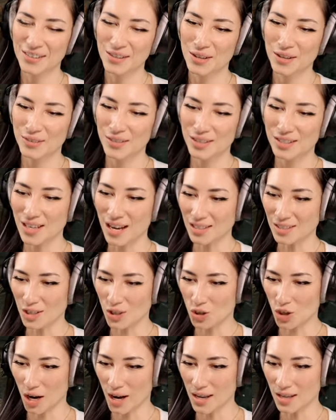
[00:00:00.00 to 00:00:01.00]
This guy's a
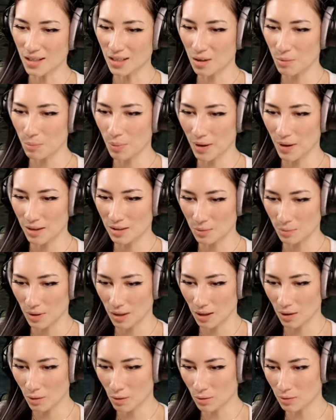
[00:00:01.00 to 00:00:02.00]
giant compared to me.
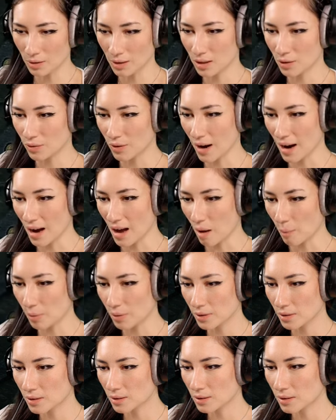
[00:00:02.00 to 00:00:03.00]
Holy crap.
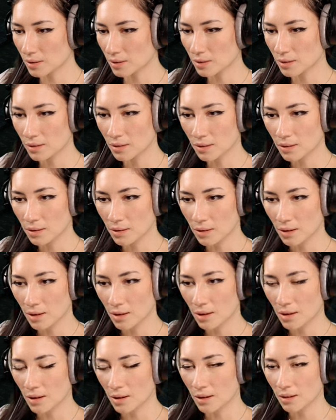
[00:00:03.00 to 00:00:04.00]

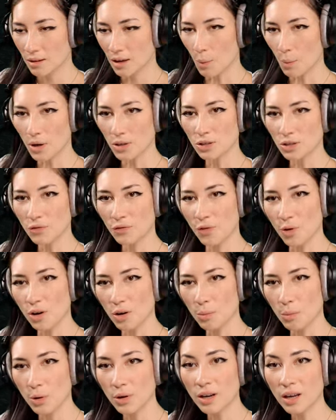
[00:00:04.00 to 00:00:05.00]
Can we do photo
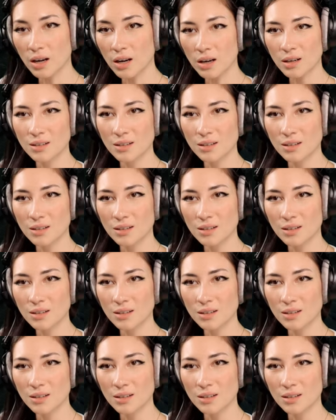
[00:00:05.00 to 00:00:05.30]
mode here?